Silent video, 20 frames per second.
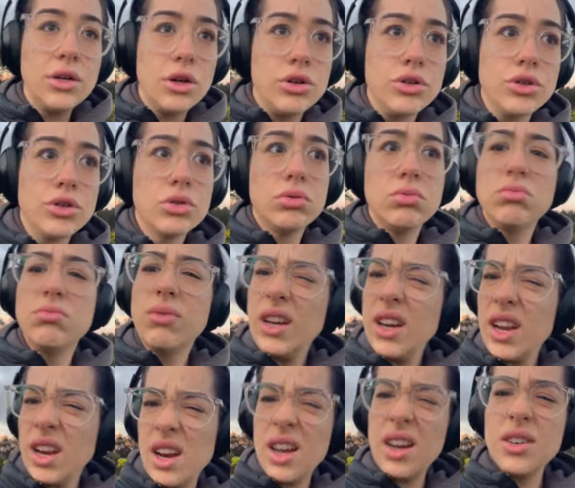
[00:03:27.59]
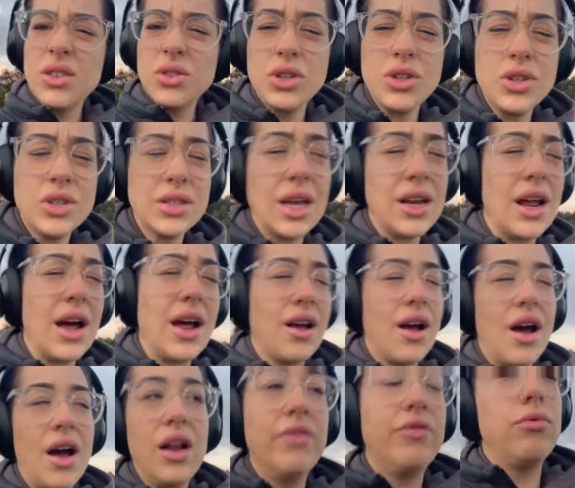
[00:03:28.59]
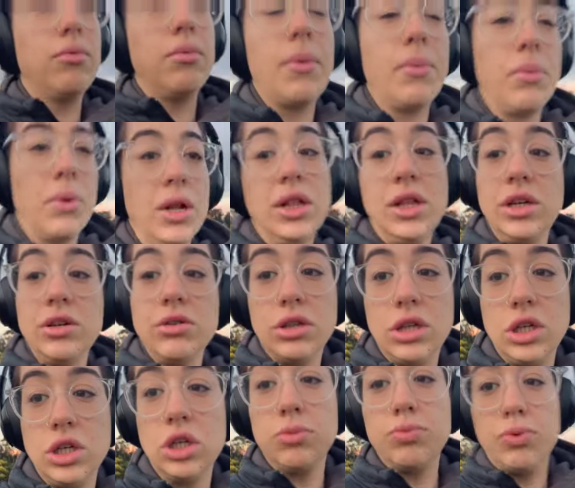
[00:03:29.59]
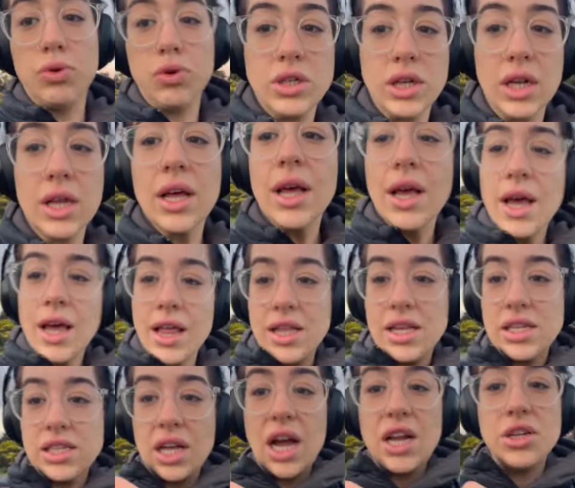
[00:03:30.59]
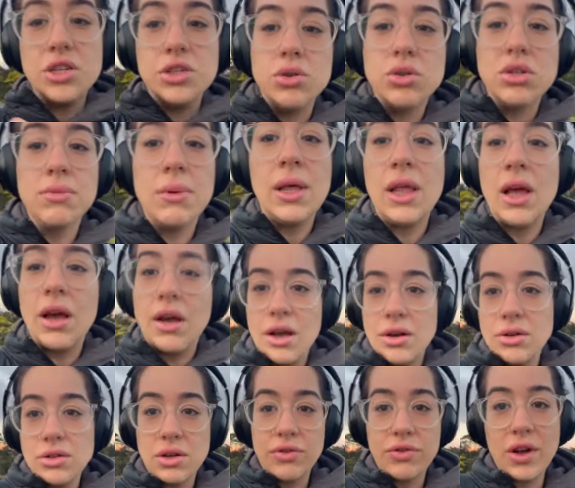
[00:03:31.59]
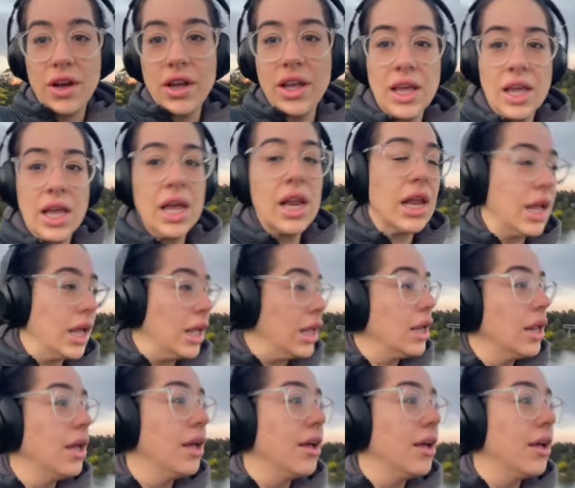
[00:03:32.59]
No, Monday night or Tuesday night. I can't even remember. I literally just booked it. This guy just looked at me like I was a fucking idiot.